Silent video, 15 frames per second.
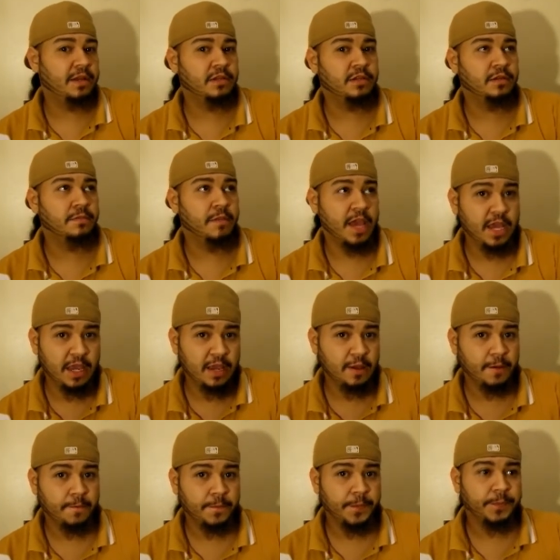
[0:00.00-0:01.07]
to make it,
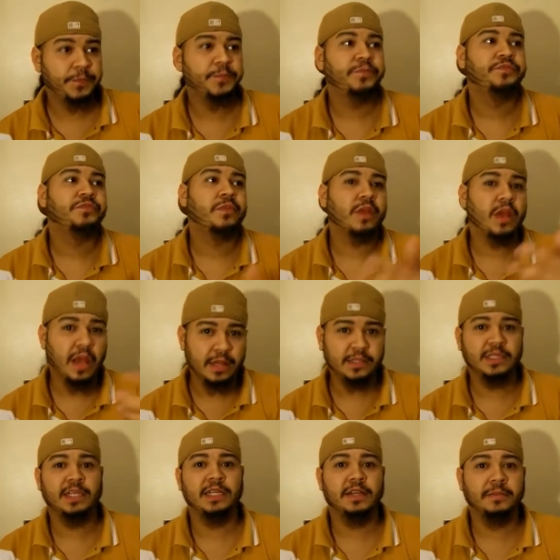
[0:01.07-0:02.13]
I
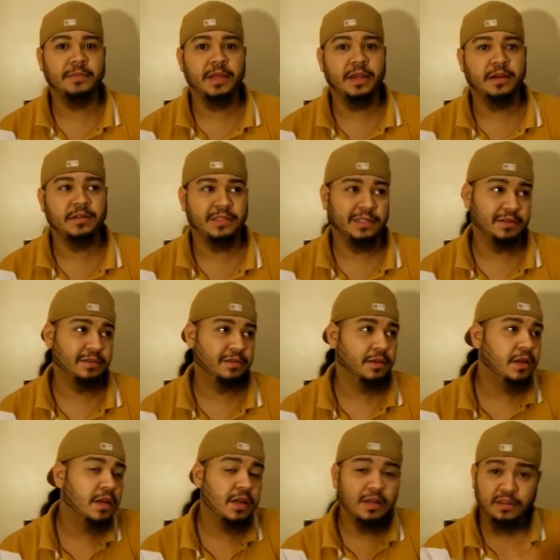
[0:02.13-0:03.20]
seen them there. So
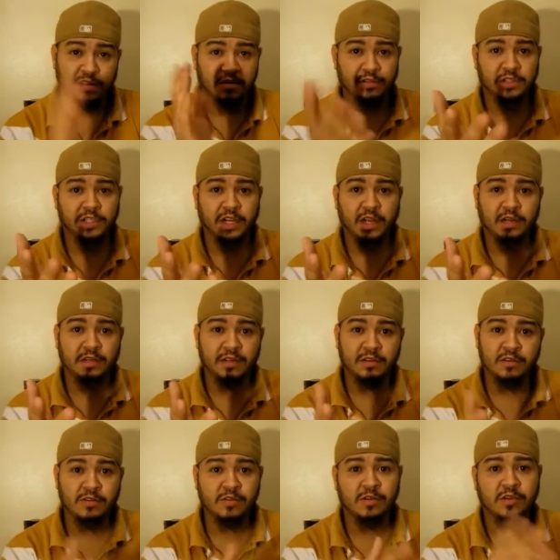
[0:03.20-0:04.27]
don't judge
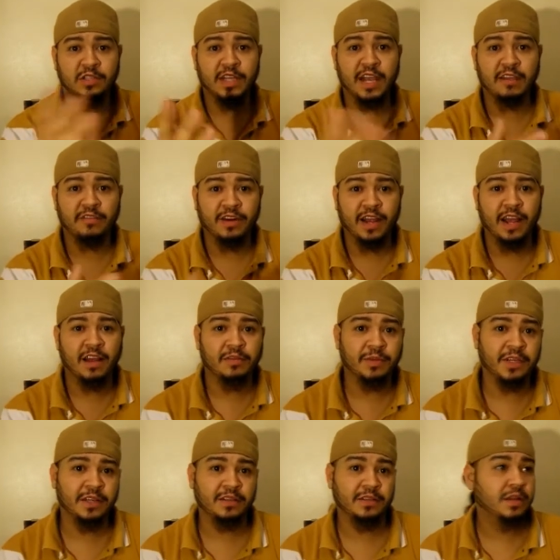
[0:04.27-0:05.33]
who goes to heaven or hell,
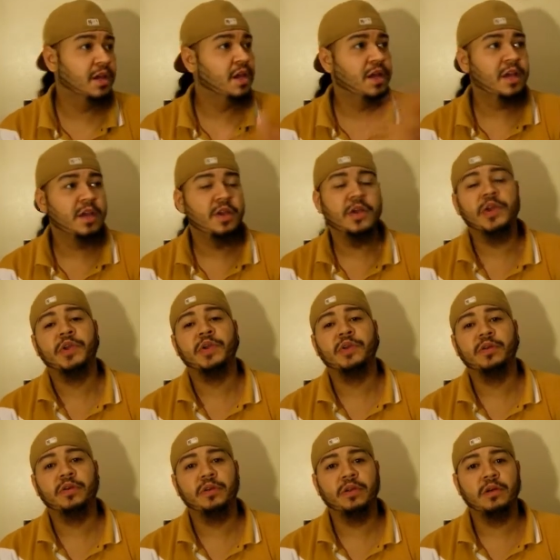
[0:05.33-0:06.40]
because you
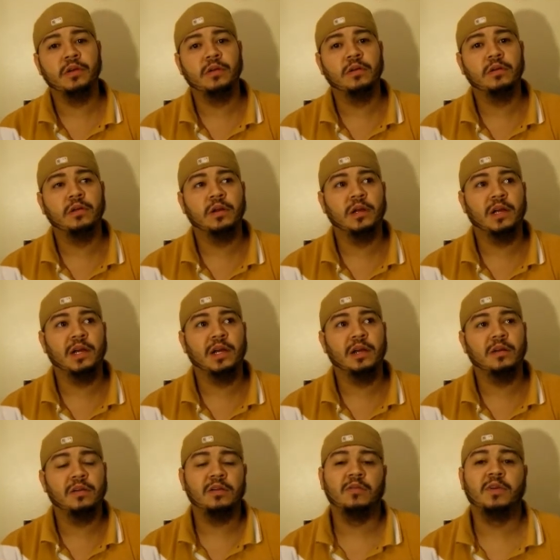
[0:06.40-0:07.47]
don't know
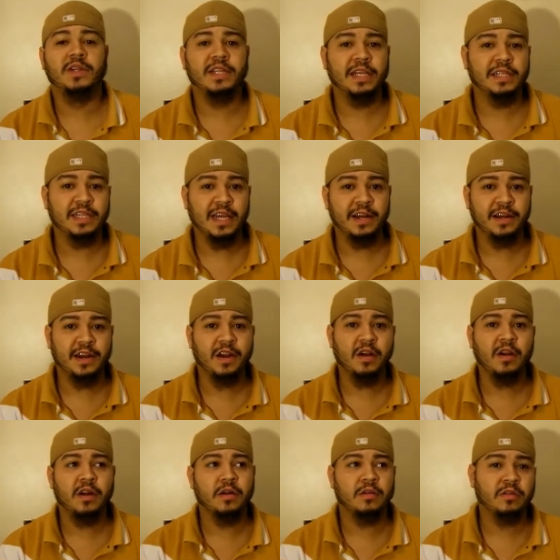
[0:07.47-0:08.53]
what they said in their
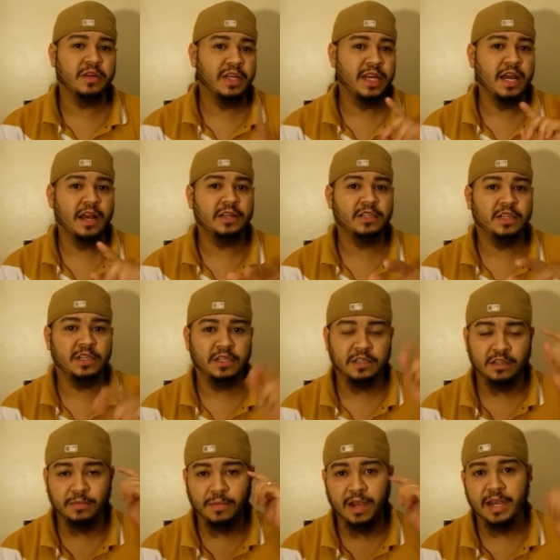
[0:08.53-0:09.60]
heart. Only God judges
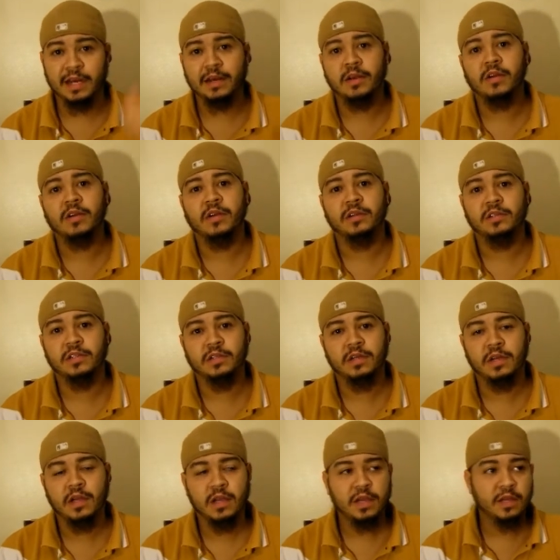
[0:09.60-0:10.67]
the mind and the hearts.
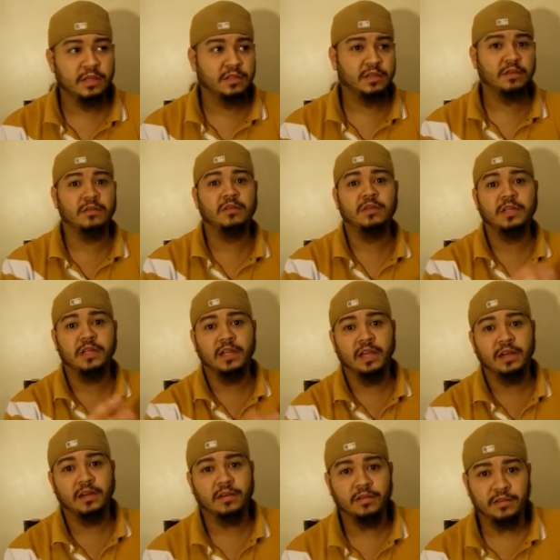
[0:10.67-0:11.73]
So only they
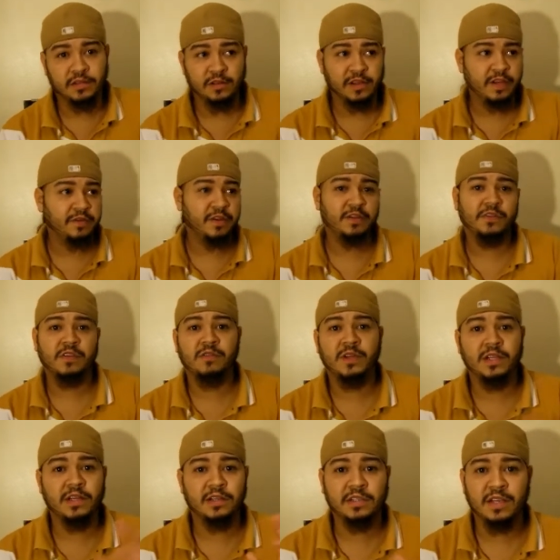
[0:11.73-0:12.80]
know. So even if someone
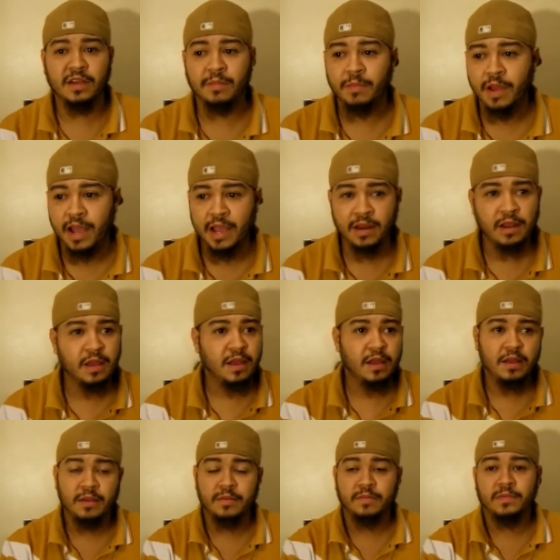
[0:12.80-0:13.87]
does something bad,
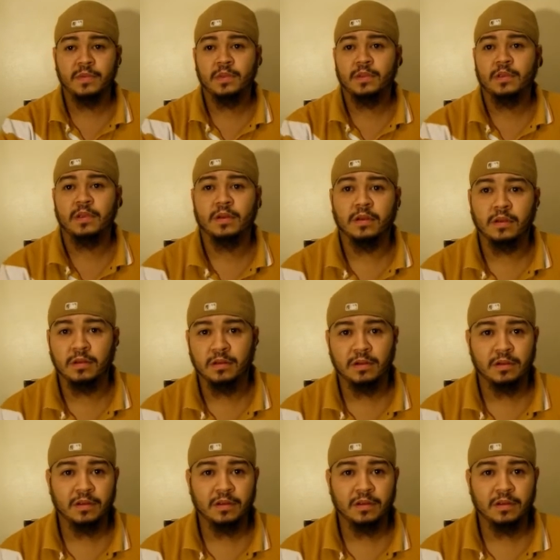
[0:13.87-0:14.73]
you know,